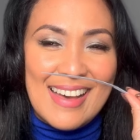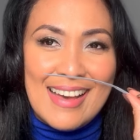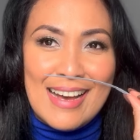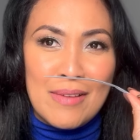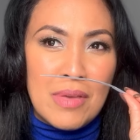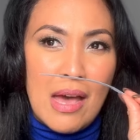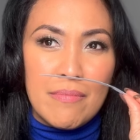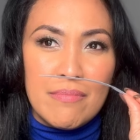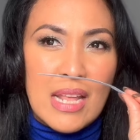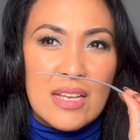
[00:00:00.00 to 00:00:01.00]
Um, yeah,
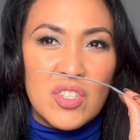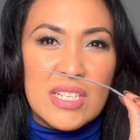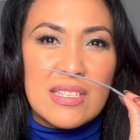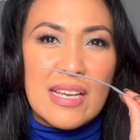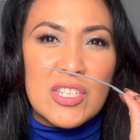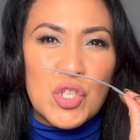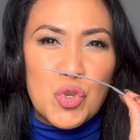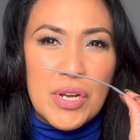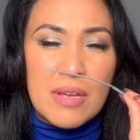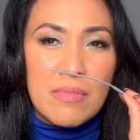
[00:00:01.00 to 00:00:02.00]
just
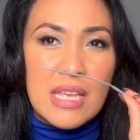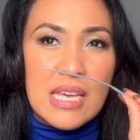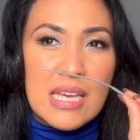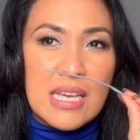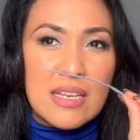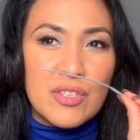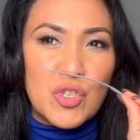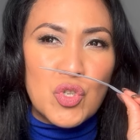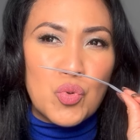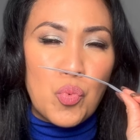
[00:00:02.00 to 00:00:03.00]
extremely
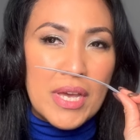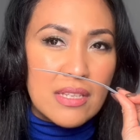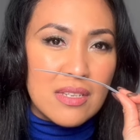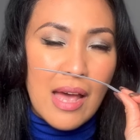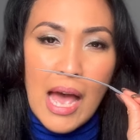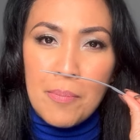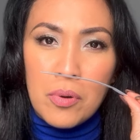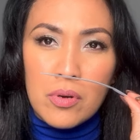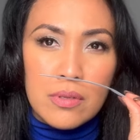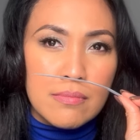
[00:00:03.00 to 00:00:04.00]
sweet
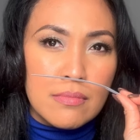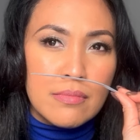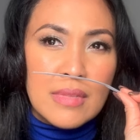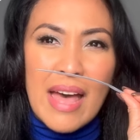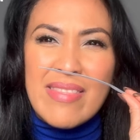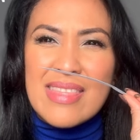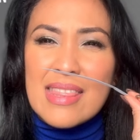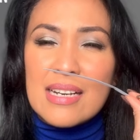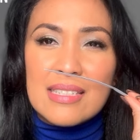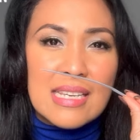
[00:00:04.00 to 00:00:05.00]
apple,
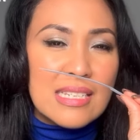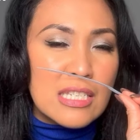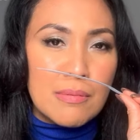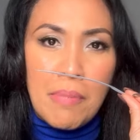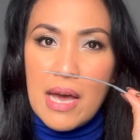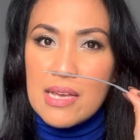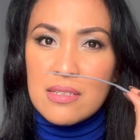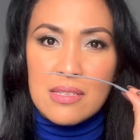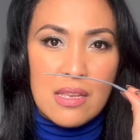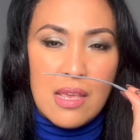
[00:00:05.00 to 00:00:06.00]
nothing
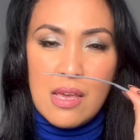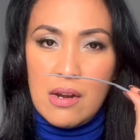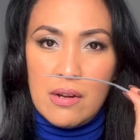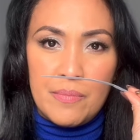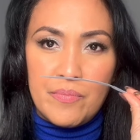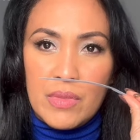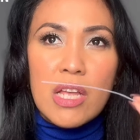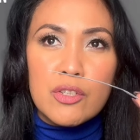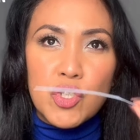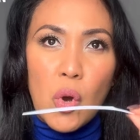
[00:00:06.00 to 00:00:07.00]
spiced in here.
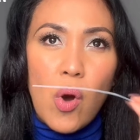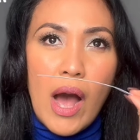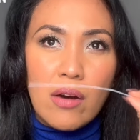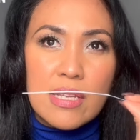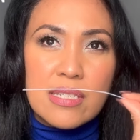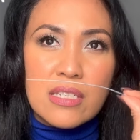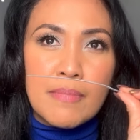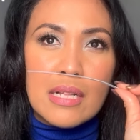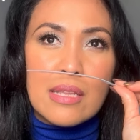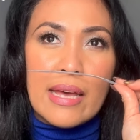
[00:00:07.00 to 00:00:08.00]
So how does it
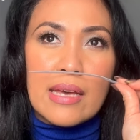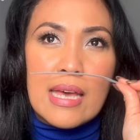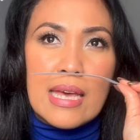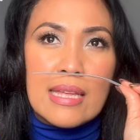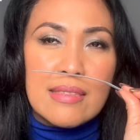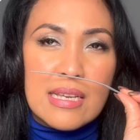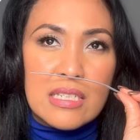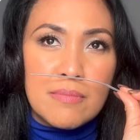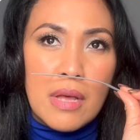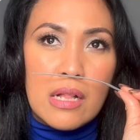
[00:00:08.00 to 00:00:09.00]
smell like?
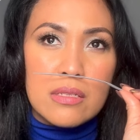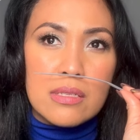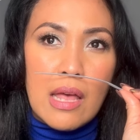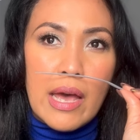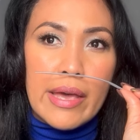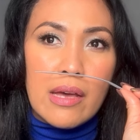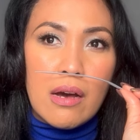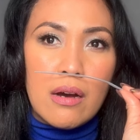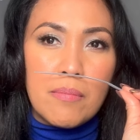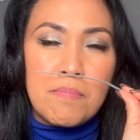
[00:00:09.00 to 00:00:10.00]
This smells like
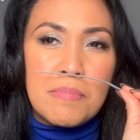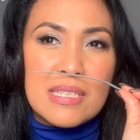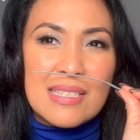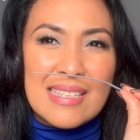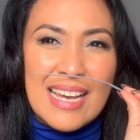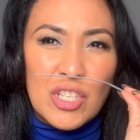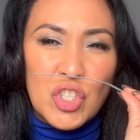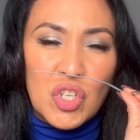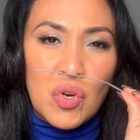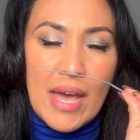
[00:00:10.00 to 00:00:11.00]
a
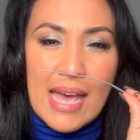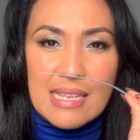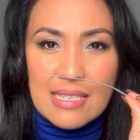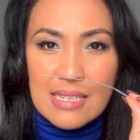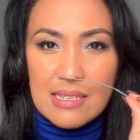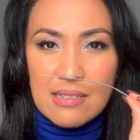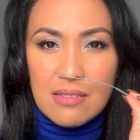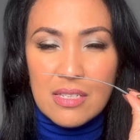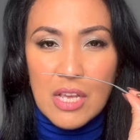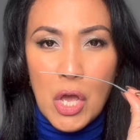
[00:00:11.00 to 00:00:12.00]
pistachio
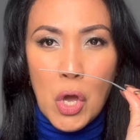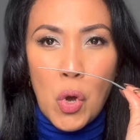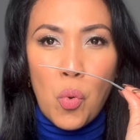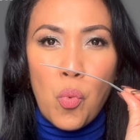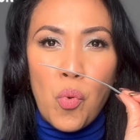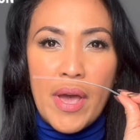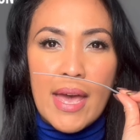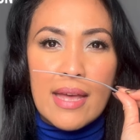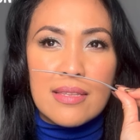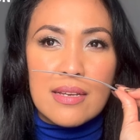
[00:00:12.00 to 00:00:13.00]
essence
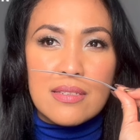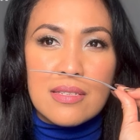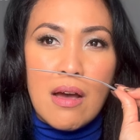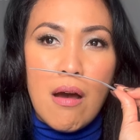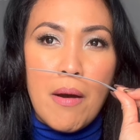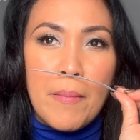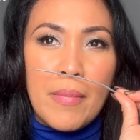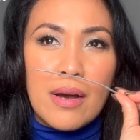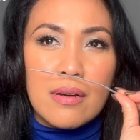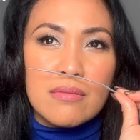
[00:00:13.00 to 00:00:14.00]
with some